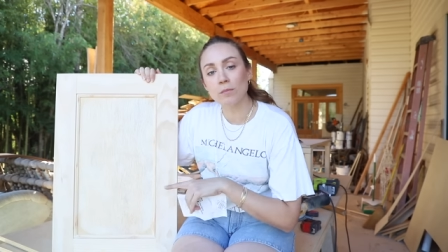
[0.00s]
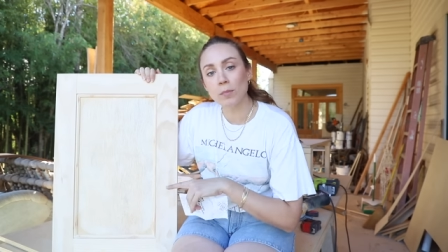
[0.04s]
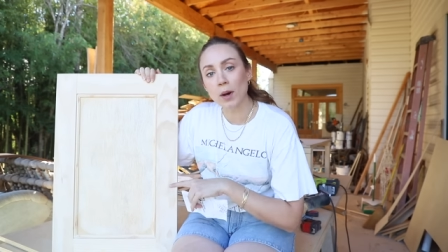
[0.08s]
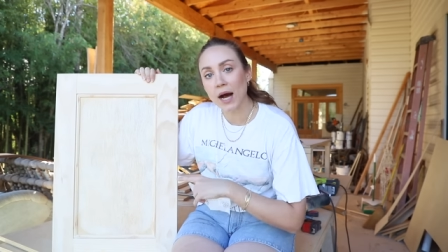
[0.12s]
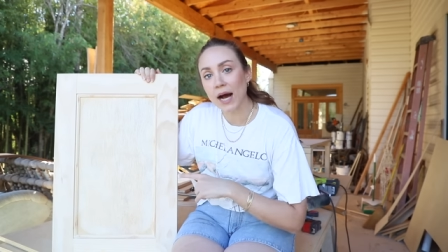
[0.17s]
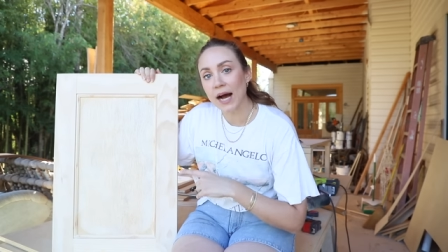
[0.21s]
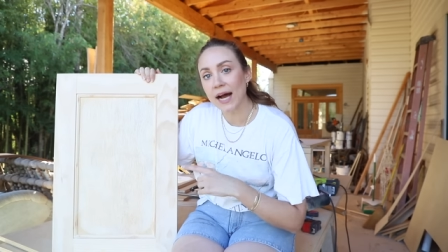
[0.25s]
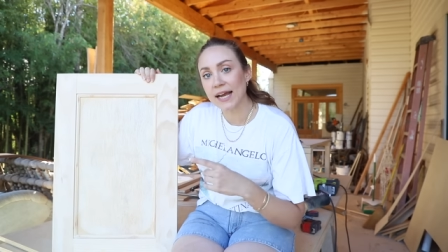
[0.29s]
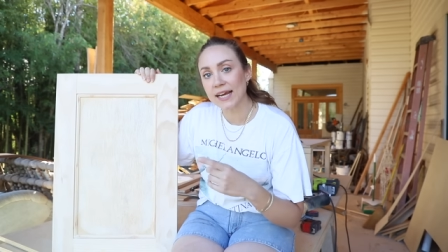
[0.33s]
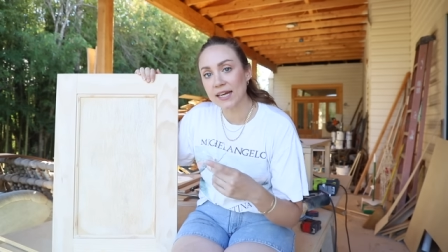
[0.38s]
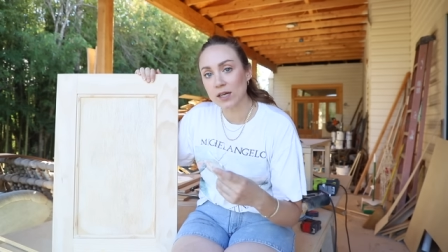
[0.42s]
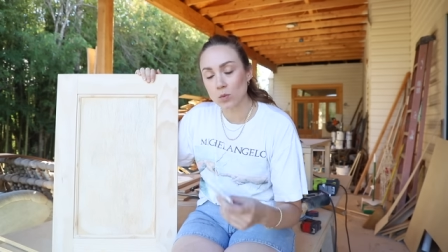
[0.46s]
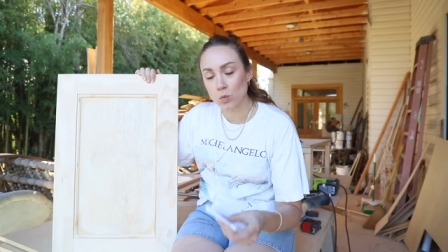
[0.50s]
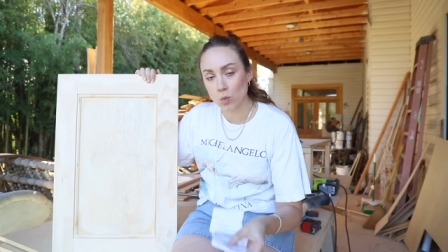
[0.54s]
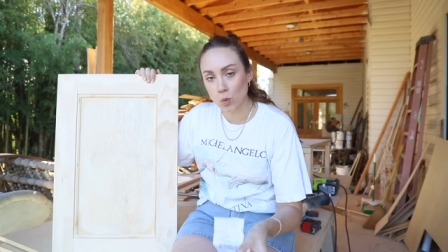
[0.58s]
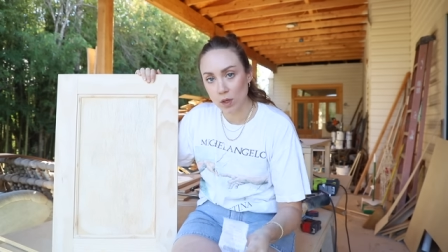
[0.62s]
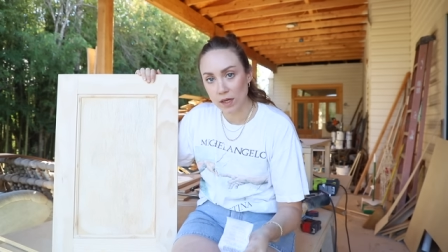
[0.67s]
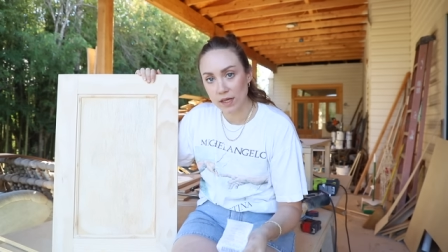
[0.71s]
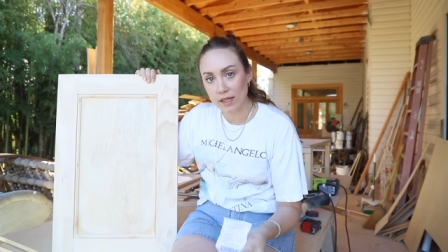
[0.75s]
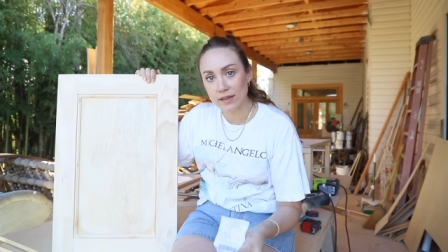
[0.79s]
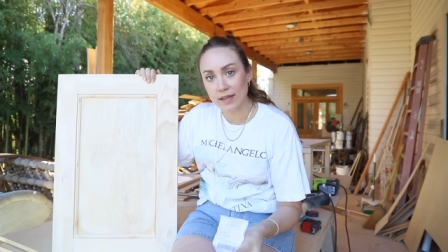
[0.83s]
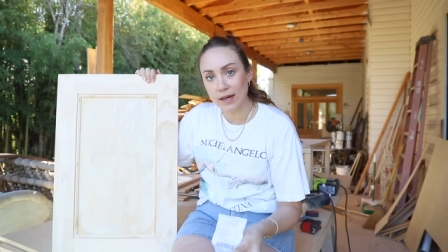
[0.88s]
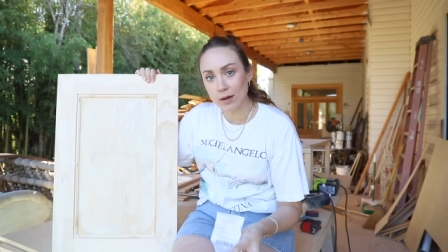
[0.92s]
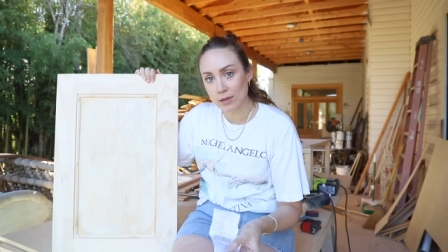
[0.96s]
pine
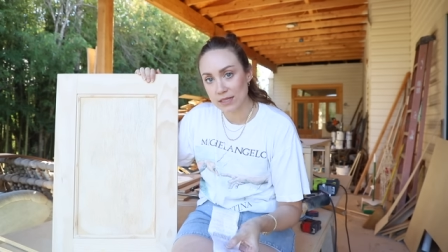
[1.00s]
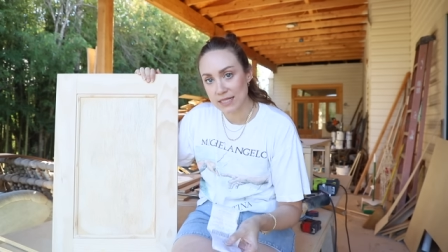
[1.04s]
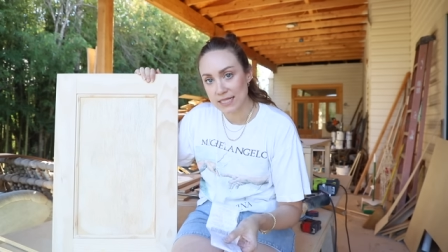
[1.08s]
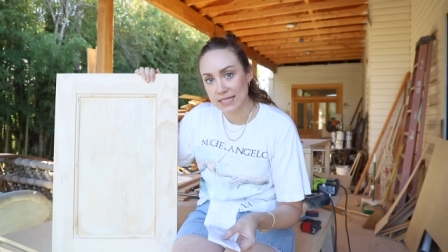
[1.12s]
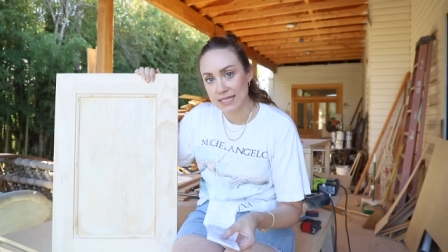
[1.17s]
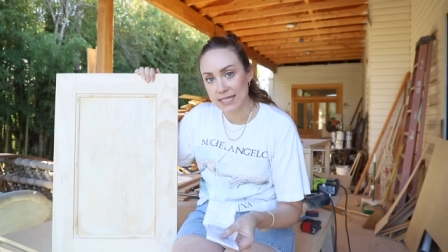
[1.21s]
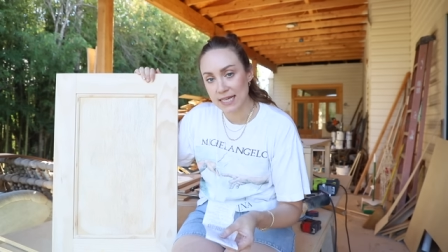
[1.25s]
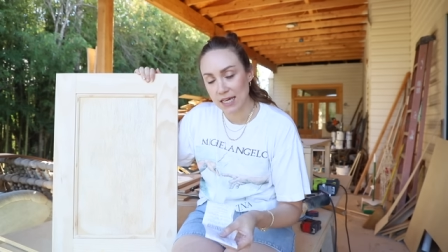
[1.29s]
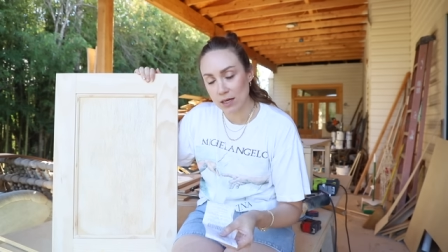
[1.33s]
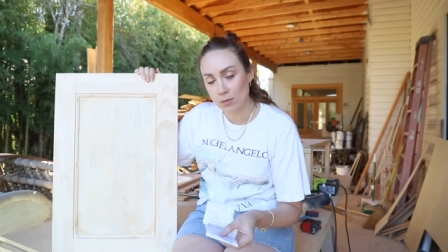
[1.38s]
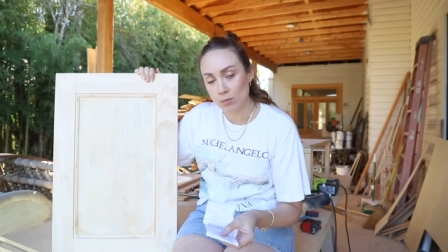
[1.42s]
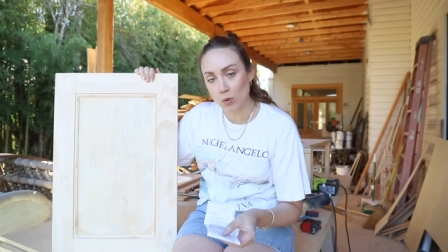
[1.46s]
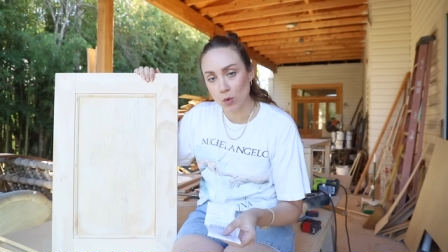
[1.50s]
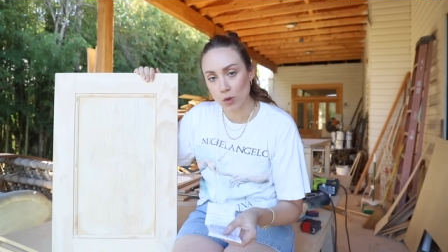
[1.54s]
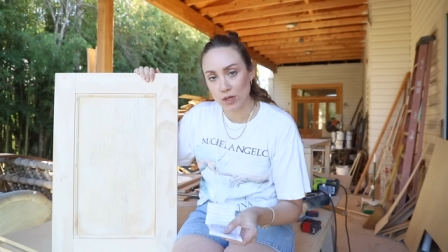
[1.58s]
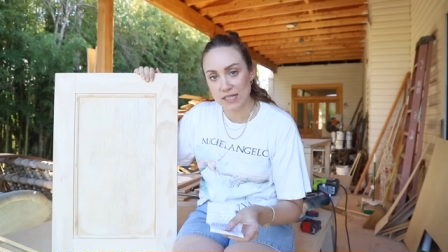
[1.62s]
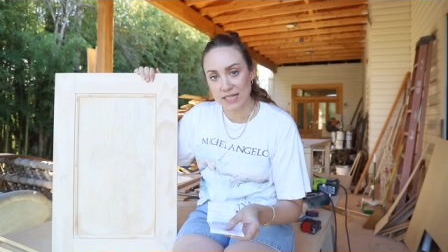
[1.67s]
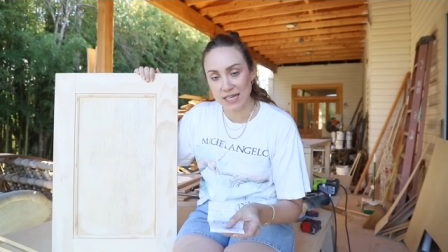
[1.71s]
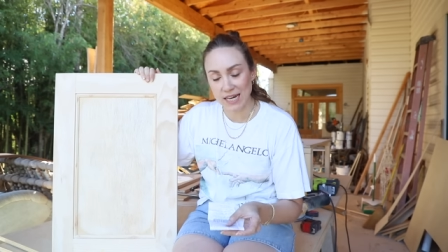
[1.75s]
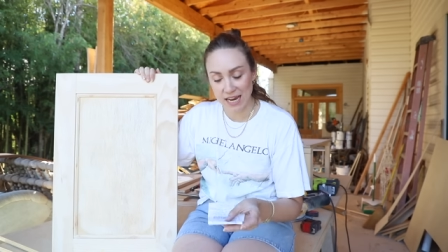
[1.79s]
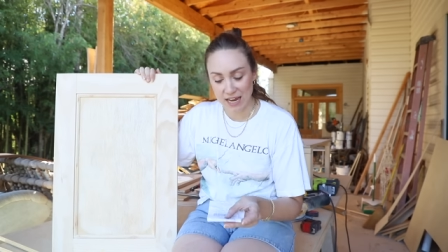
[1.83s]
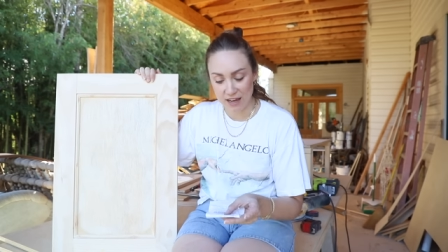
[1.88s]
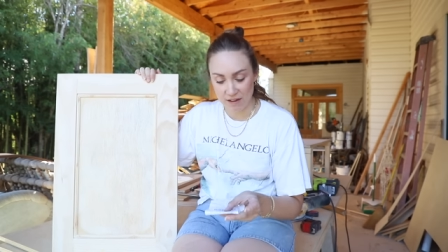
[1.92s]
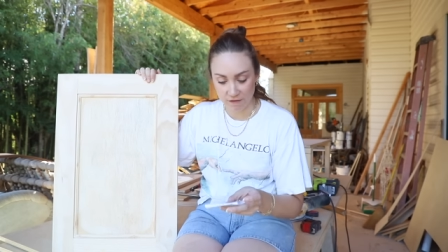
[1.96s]
wood. That was ten boards
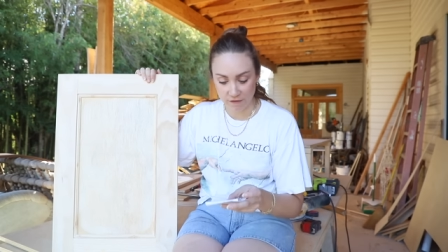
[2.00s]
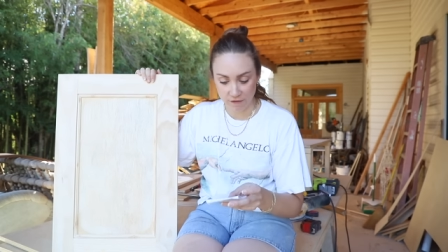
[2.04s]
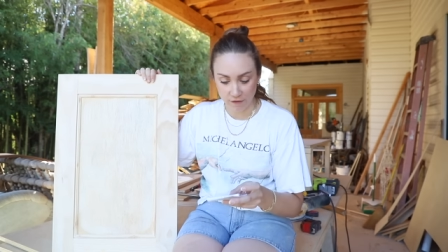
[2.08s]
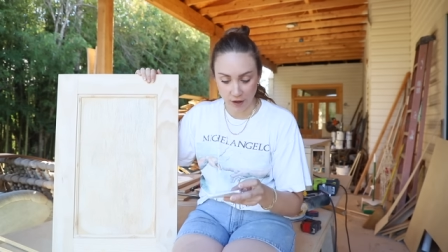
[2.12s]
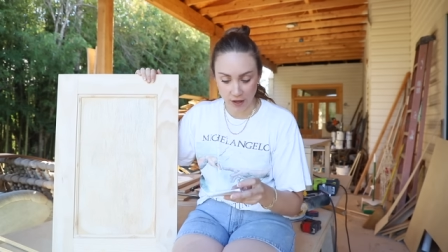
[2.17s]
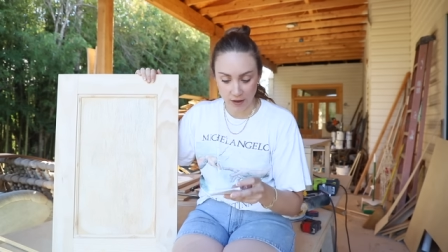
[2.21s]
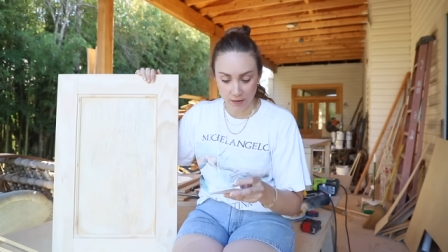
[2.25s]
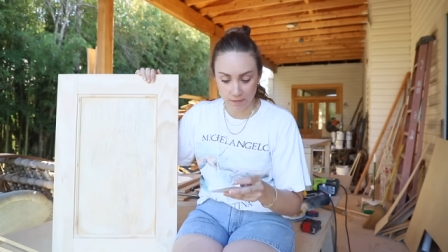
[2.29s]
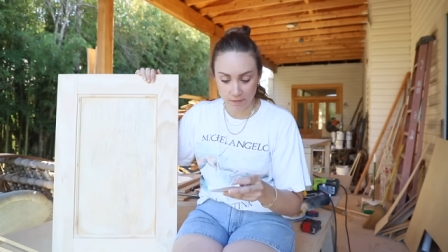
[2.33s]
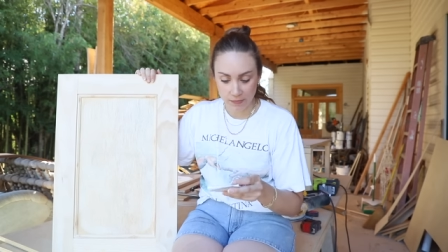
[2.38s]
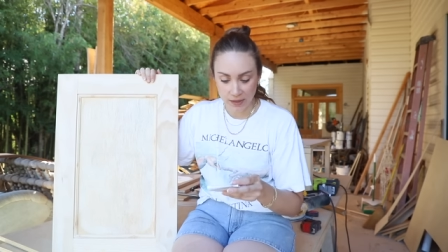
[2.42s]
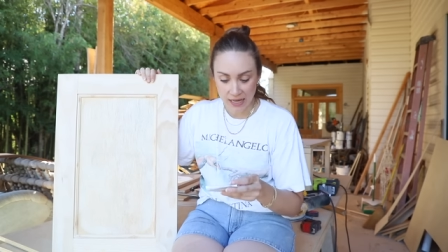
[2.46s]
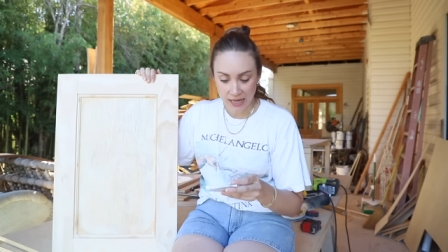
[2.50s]
at eight foot.